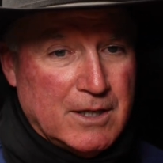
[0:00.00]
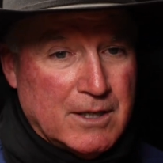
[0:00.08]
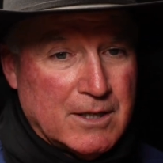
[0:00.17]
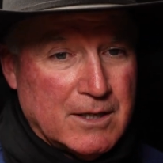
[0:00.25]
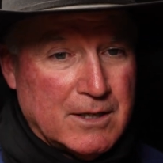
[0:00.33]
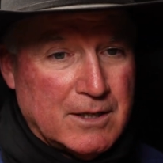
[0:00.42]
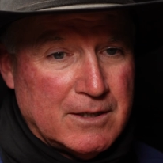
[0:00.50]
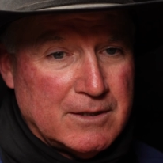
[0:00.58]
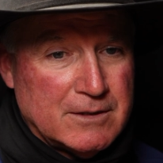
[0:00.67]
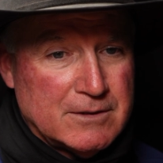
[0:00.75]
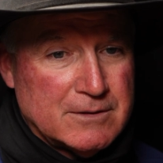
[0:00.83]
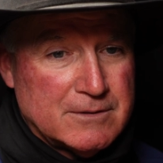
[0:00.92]

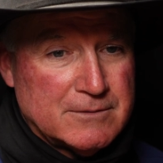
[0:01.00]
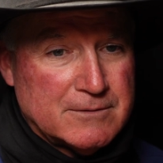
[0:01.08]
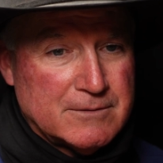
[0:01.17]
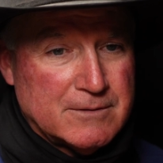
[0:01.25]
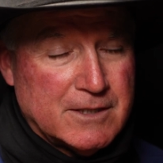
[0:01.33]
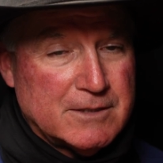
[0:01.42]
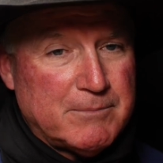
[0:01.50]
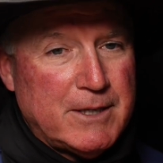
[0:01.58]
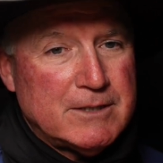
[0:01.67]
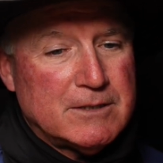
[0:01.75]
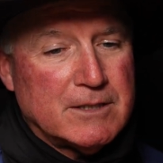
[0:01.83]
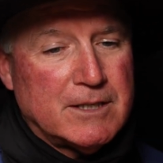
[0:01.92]
And
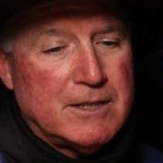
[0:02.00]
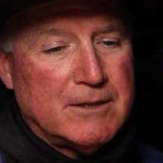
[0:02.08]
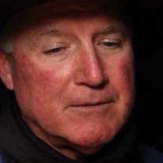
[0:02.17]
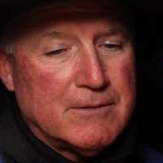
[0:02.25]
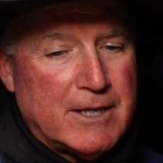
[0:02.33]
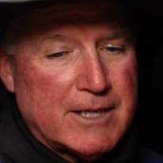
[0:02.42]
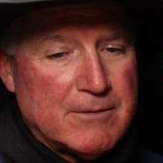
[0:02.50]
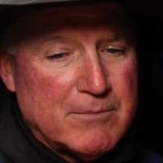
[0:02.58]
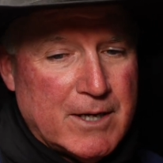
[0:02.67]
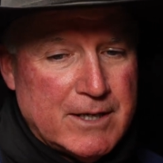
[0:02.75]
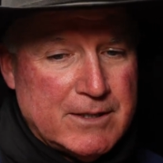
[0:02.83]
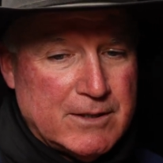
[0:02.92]
especially like in
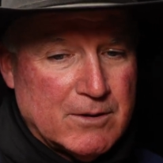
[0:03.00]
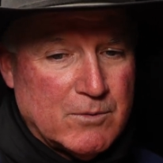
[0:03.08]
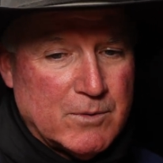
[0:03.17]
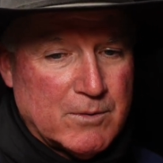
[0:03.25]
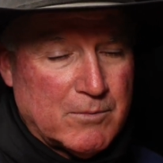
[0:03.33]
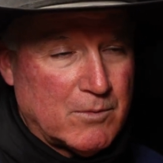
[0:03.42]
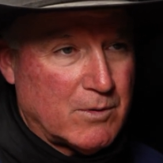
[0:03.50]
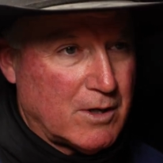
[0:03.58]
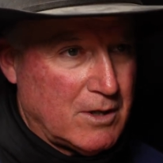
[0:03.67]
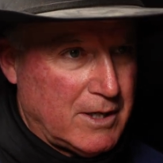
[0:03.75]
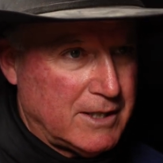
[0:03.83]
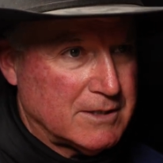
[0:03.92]
my deal where
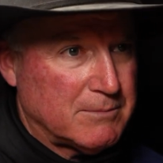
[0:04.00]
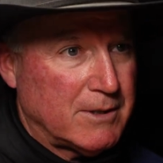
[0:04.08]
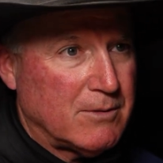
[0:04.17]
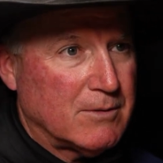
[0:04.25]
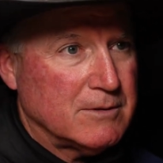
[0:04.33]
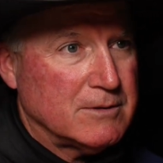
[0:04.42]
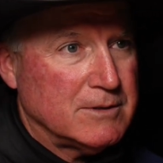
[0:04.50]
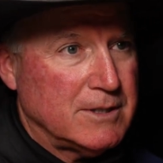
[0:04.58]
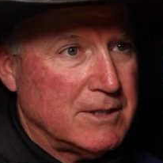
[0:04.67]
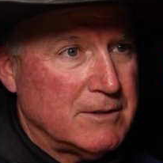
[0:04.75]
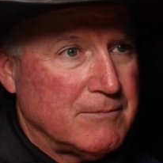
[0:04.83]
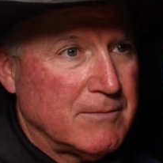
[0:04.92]
clients bring horses
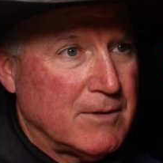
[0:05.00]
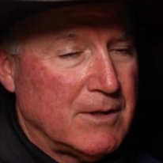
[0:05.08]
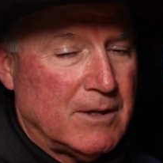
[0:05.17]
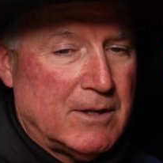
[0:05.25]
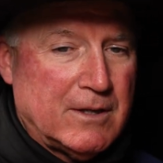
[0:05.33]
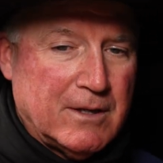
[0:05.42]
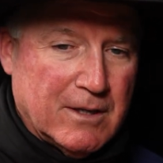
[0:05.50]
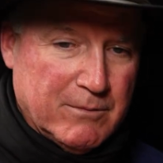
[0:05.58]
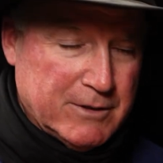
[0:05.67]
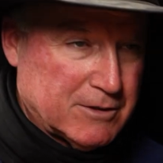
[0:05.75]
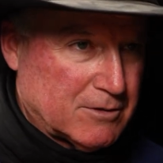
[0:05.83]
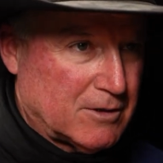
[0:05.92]
in, and
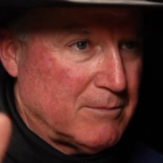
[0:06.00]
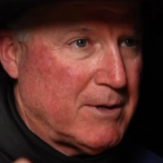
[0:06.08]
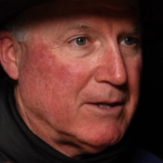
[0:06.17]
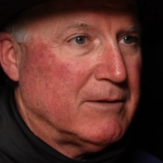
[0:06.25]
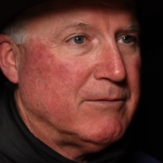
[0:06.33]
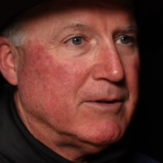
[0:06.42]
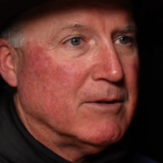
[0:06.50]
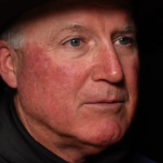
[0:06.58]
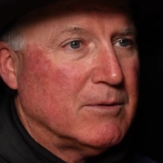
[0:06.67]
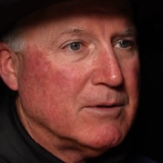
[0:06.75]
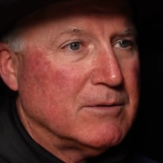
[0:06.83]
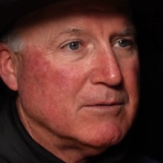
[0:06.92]
we just turn them out in the field
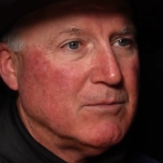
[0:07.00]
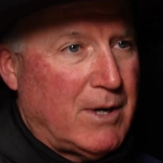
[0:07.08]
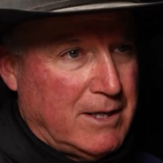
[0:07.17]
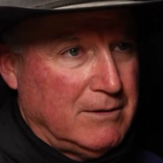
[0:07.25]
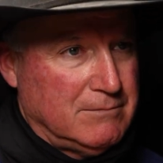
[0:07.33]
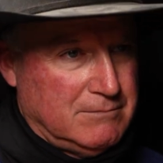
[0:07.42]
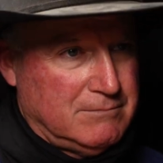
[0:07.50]
with mine.